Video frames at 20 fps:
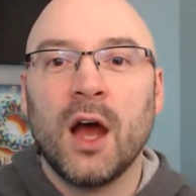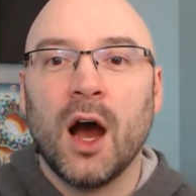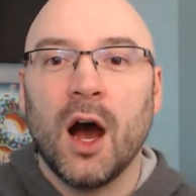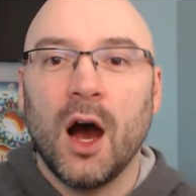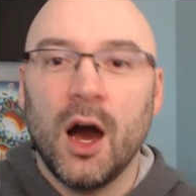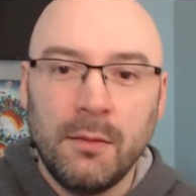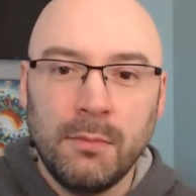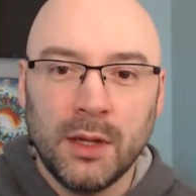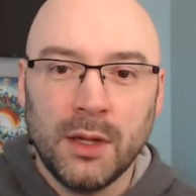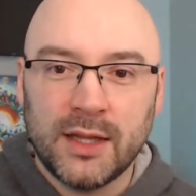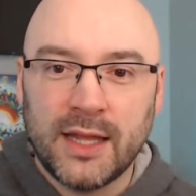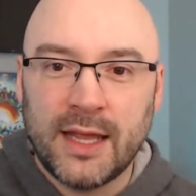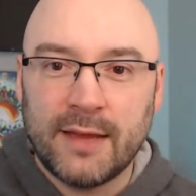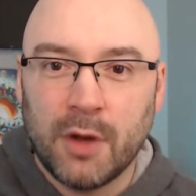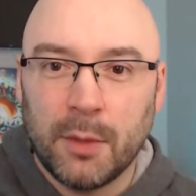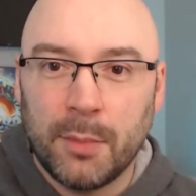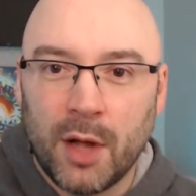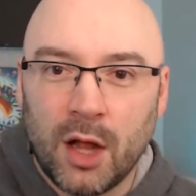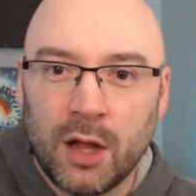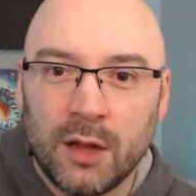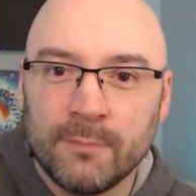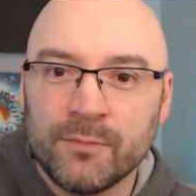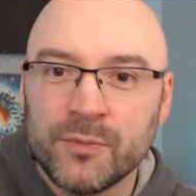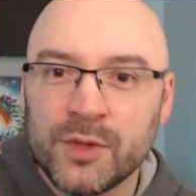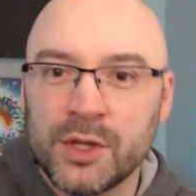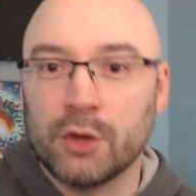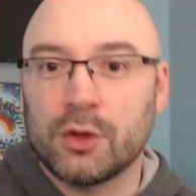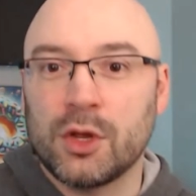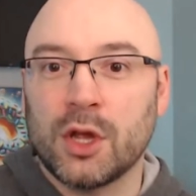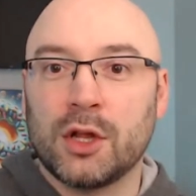Unbelievable.
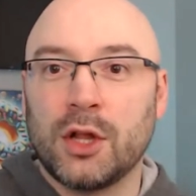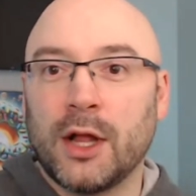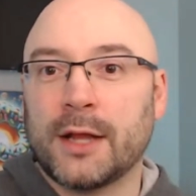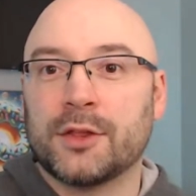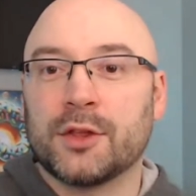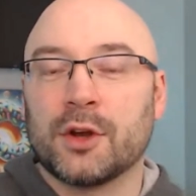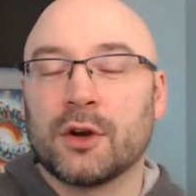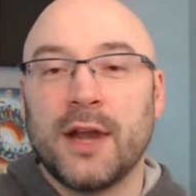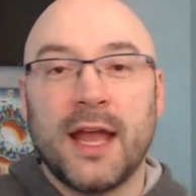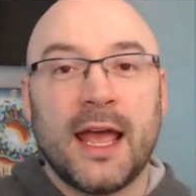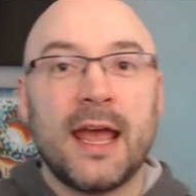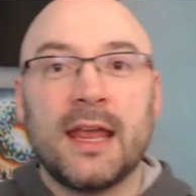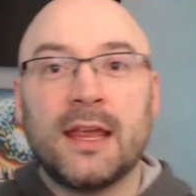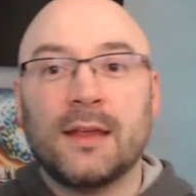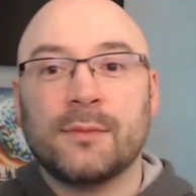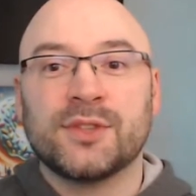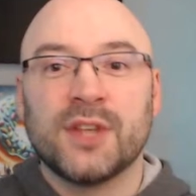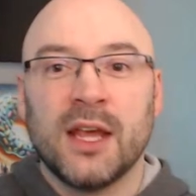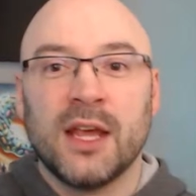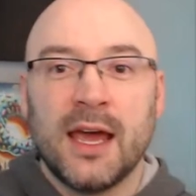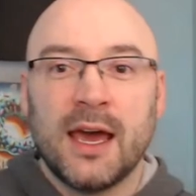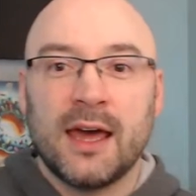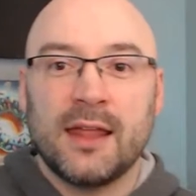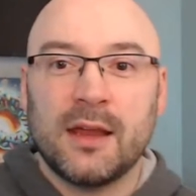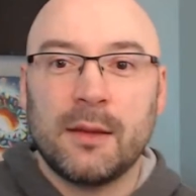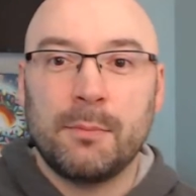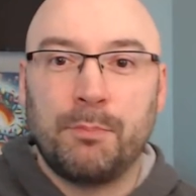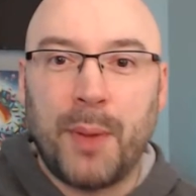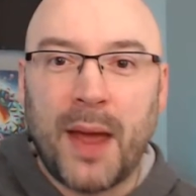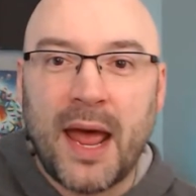You can click their names, and
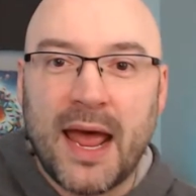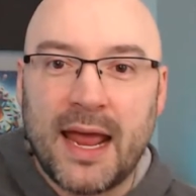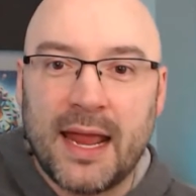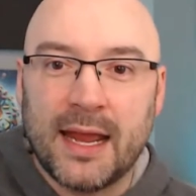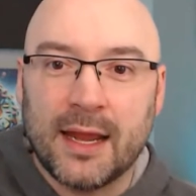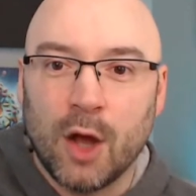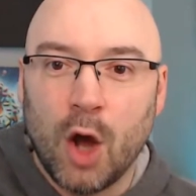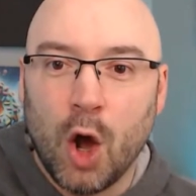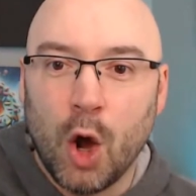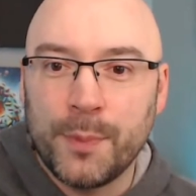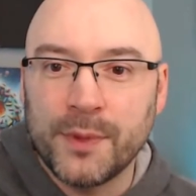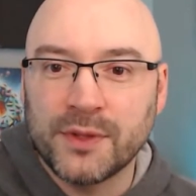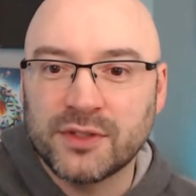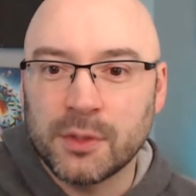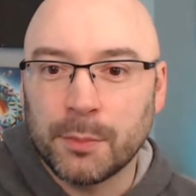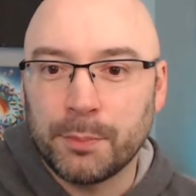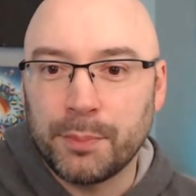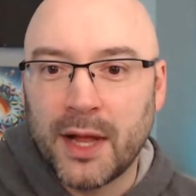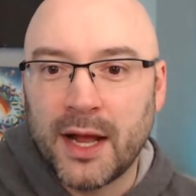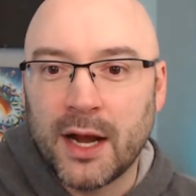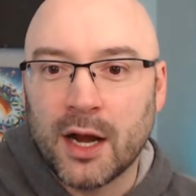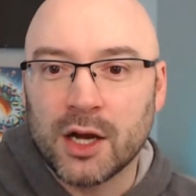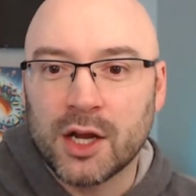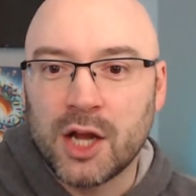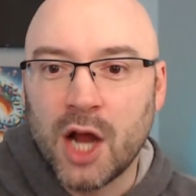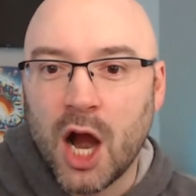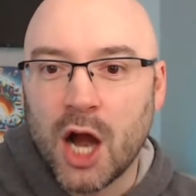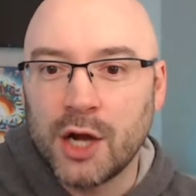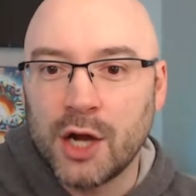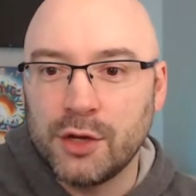then bang, opens the player
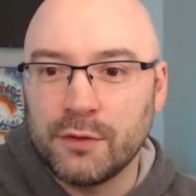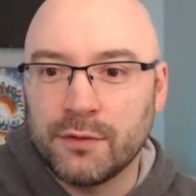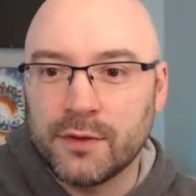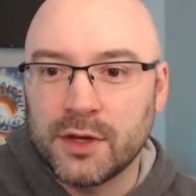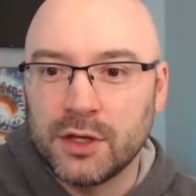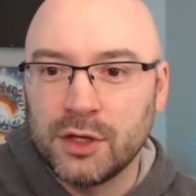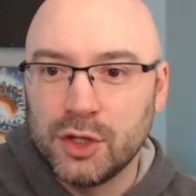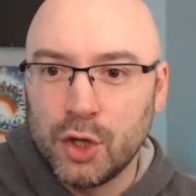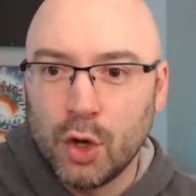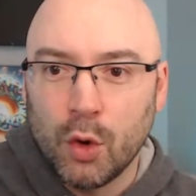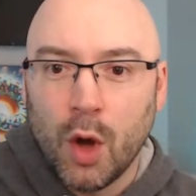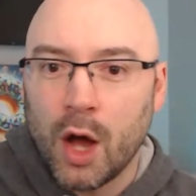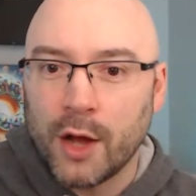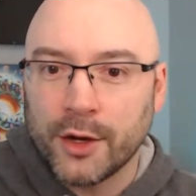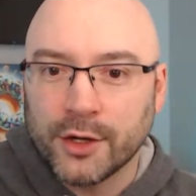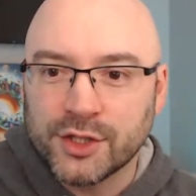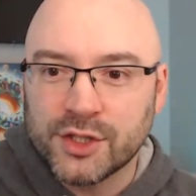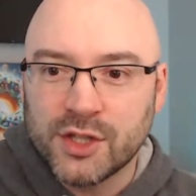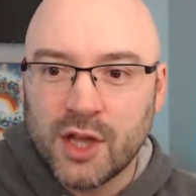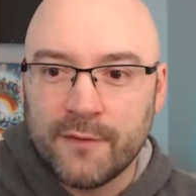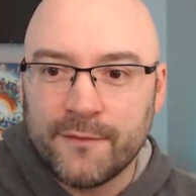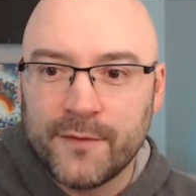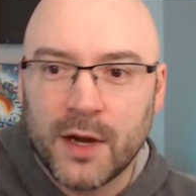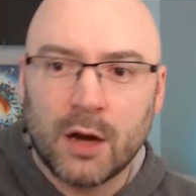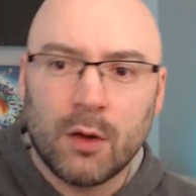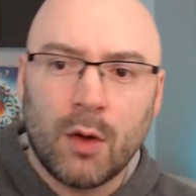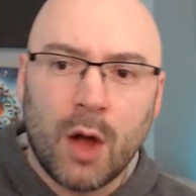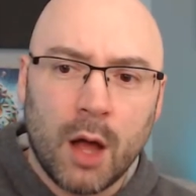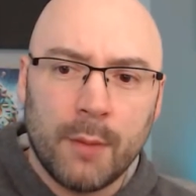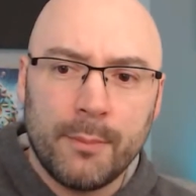card. You can do all your stuff
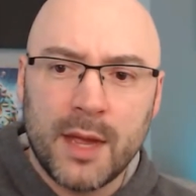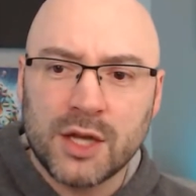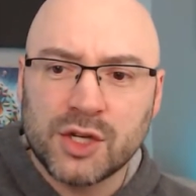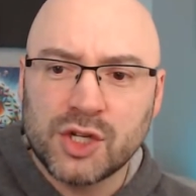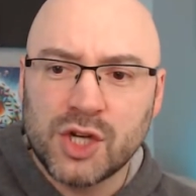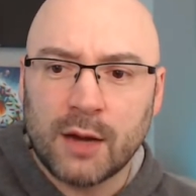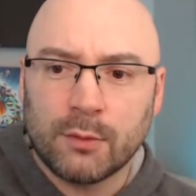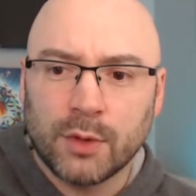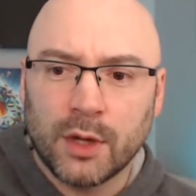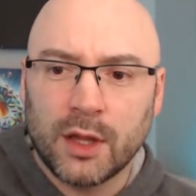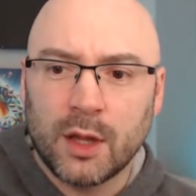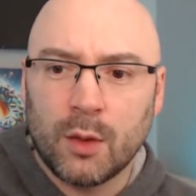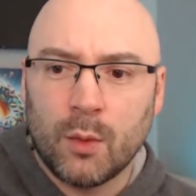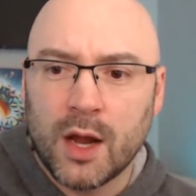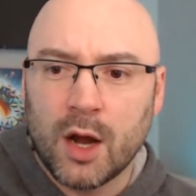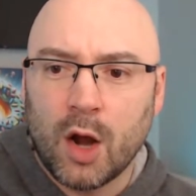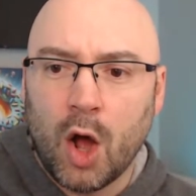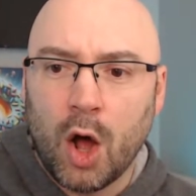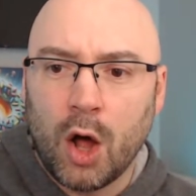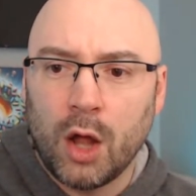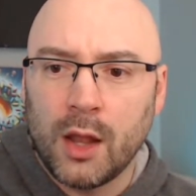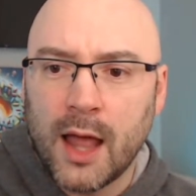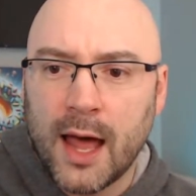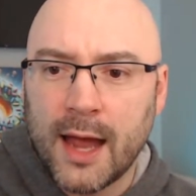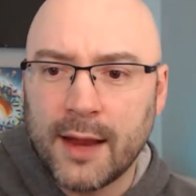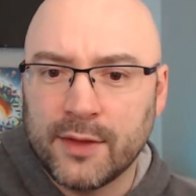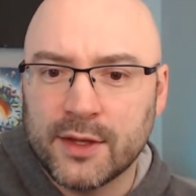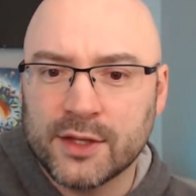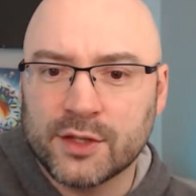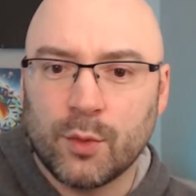here. Well, Mitch, I really want to alt
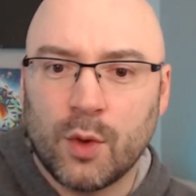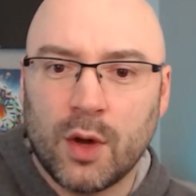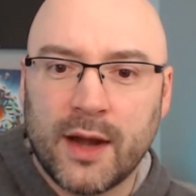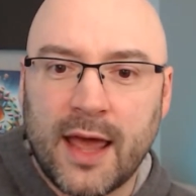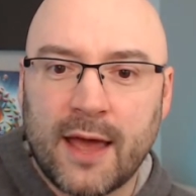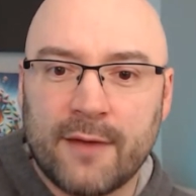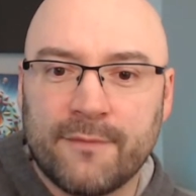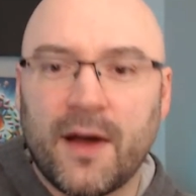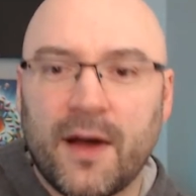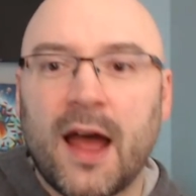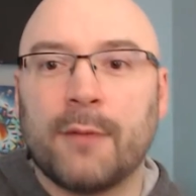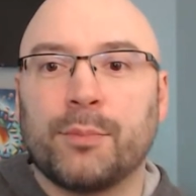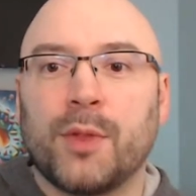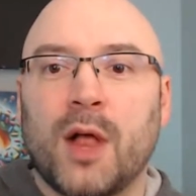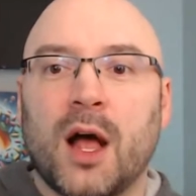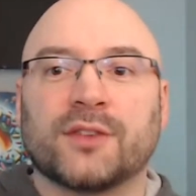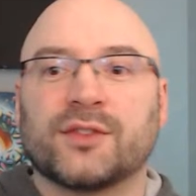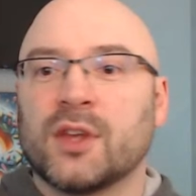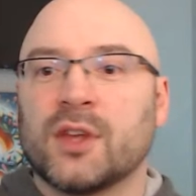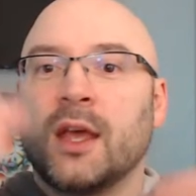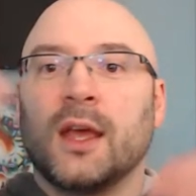line this one, add 5+.